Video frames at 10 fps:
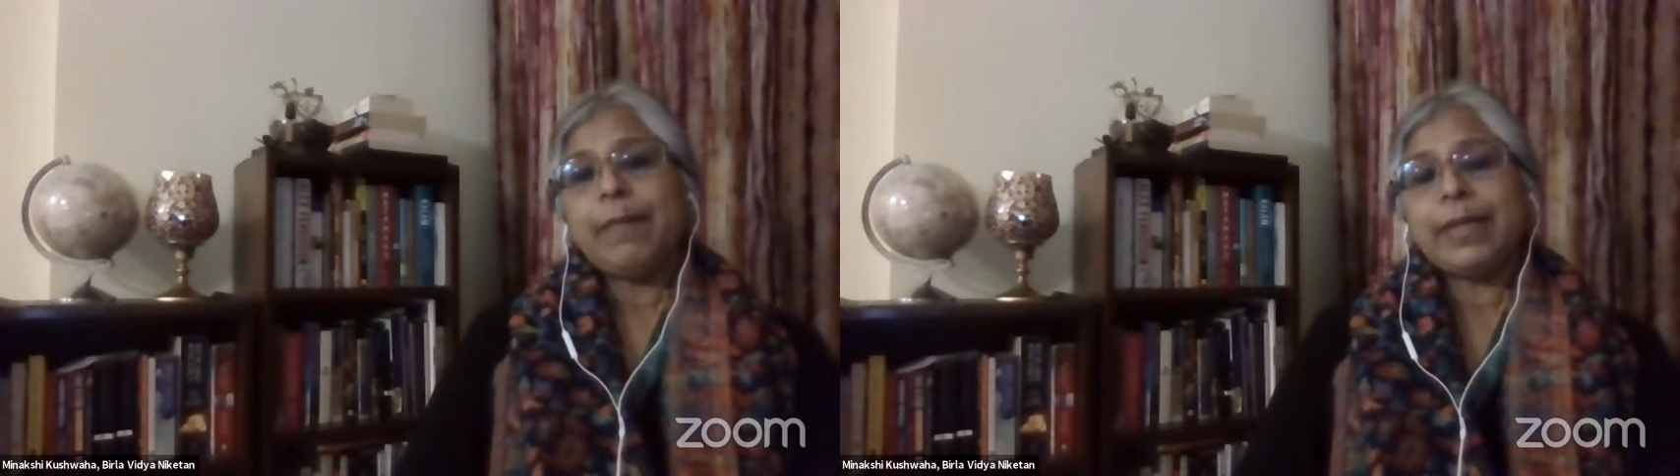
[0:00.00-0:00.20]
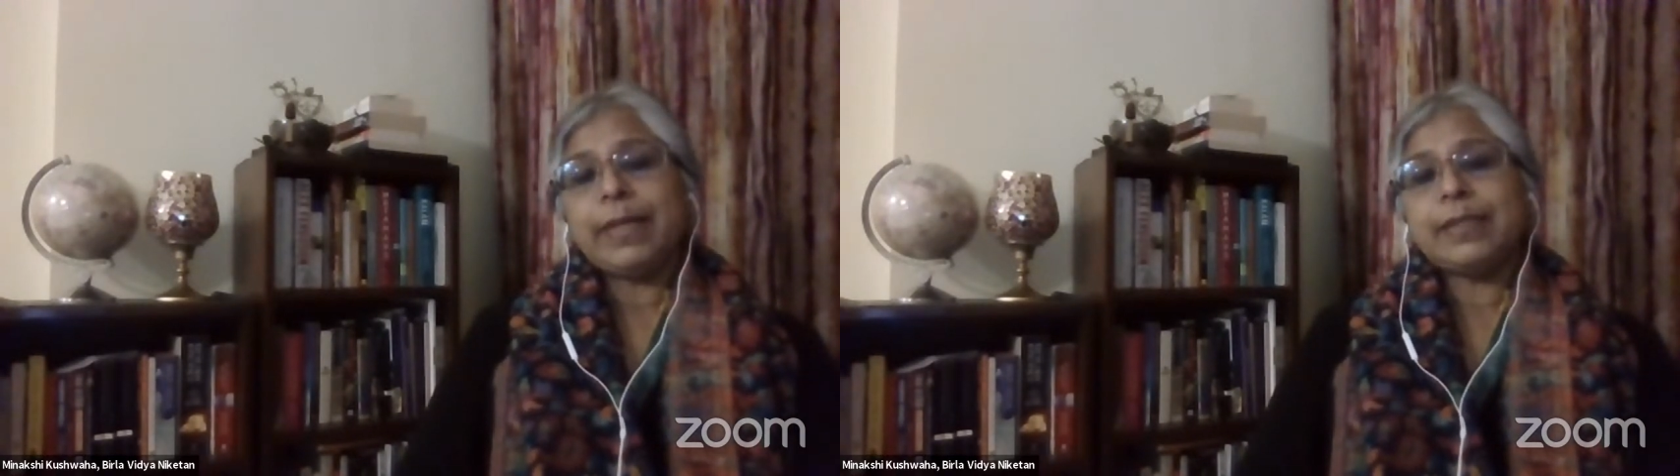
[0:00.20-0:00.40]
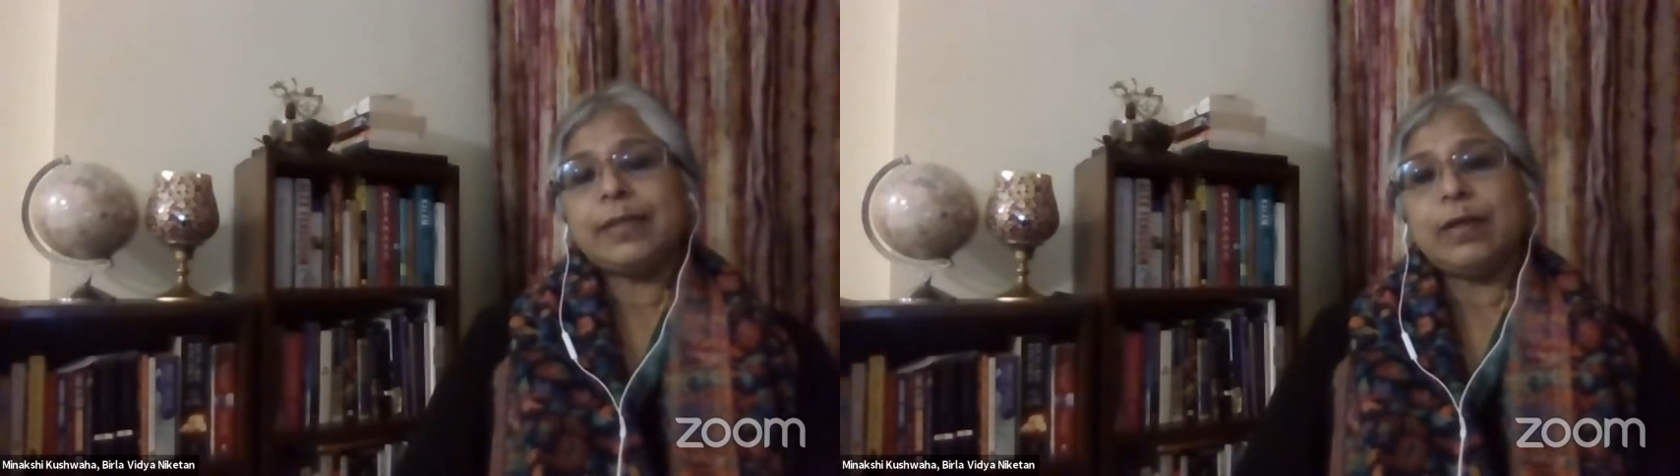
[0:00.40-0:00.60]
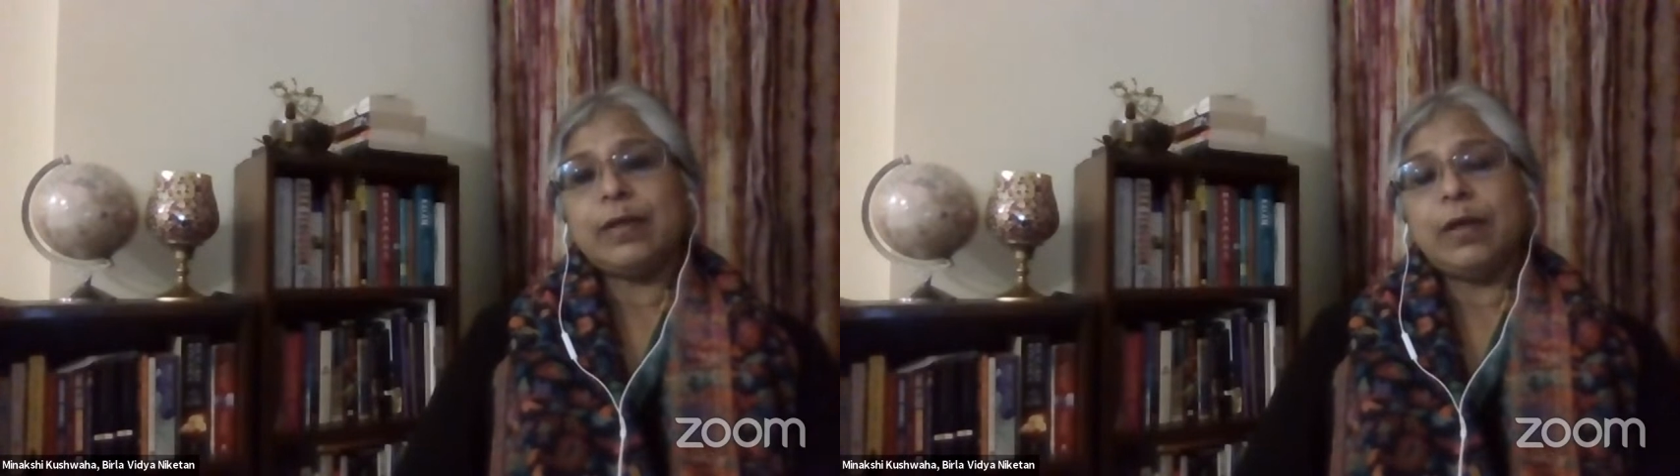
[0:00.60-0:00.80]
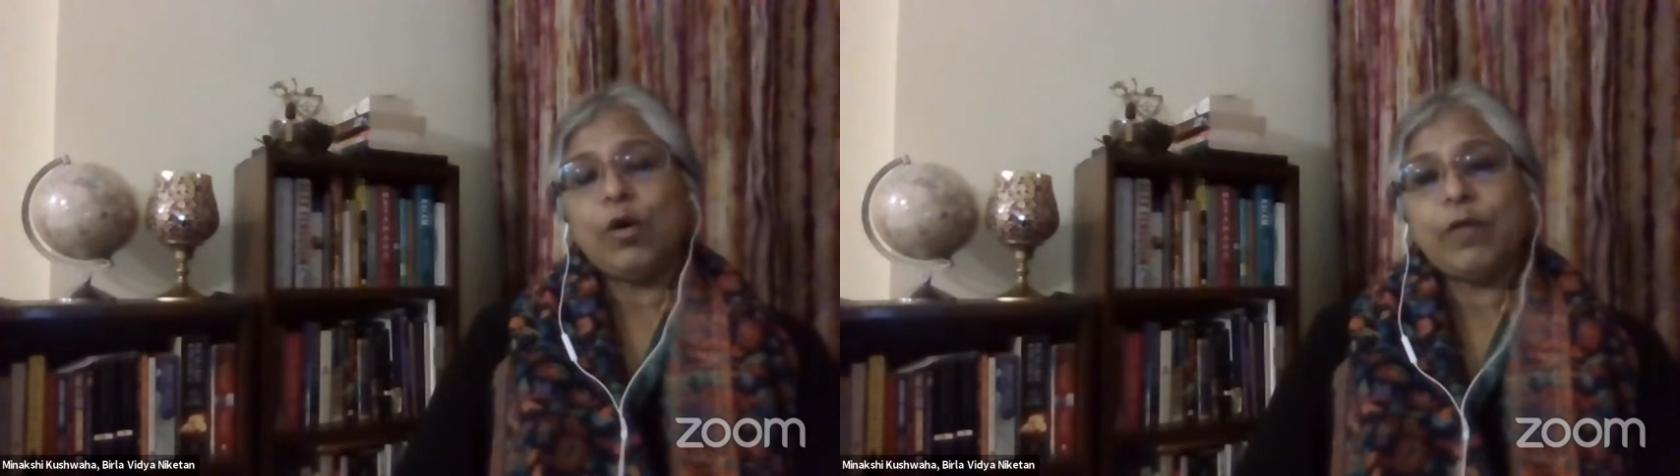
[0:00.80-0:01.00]
but
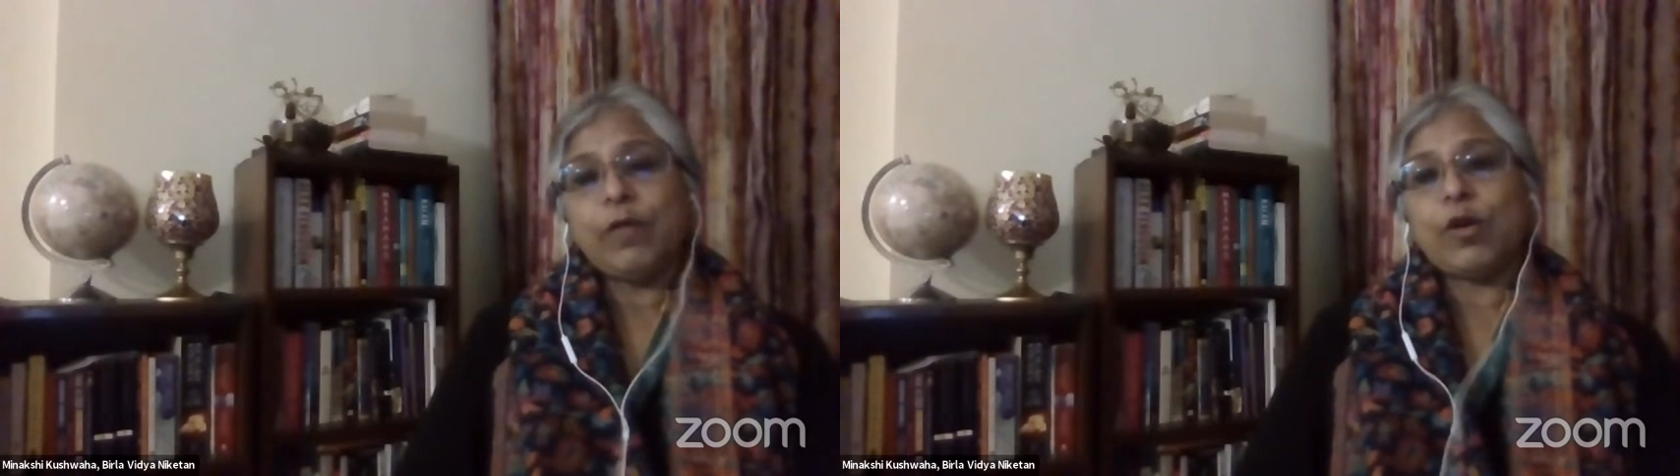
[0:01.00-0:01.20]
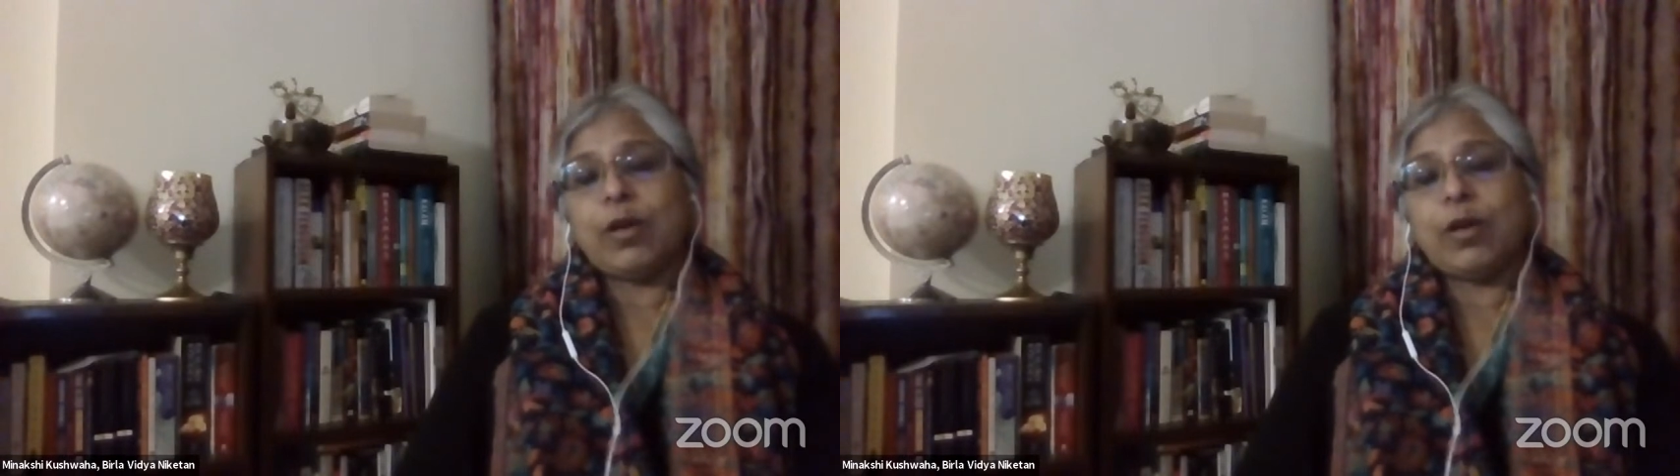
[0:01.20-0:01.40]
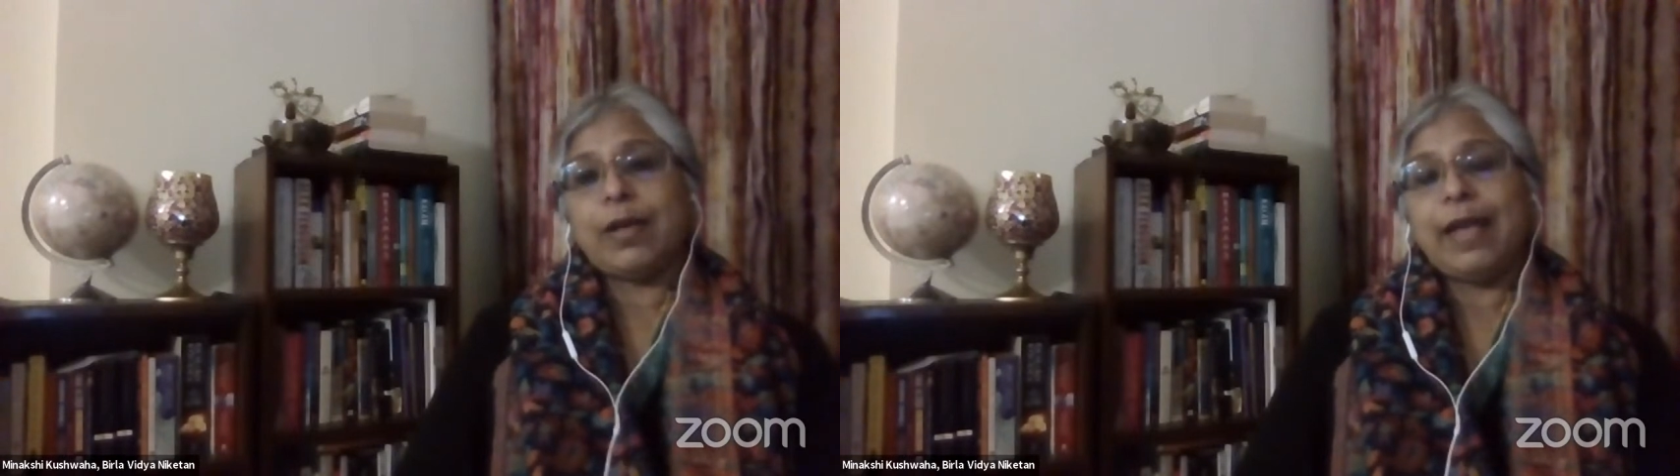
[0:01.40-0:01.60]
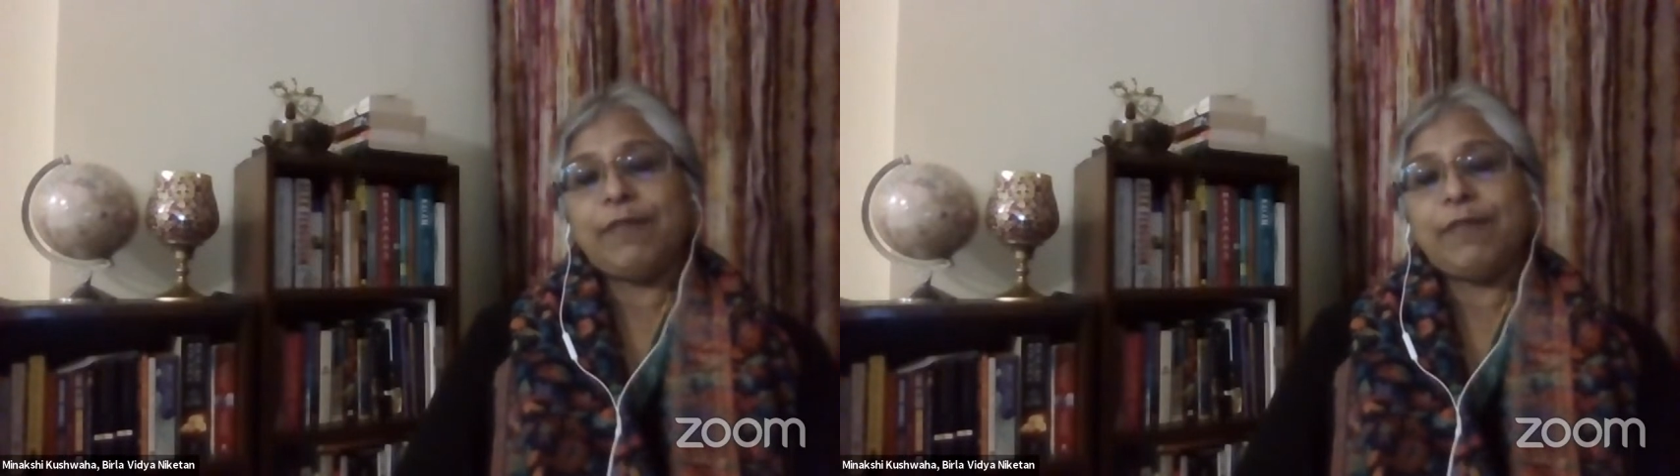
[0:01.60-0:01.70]
overall,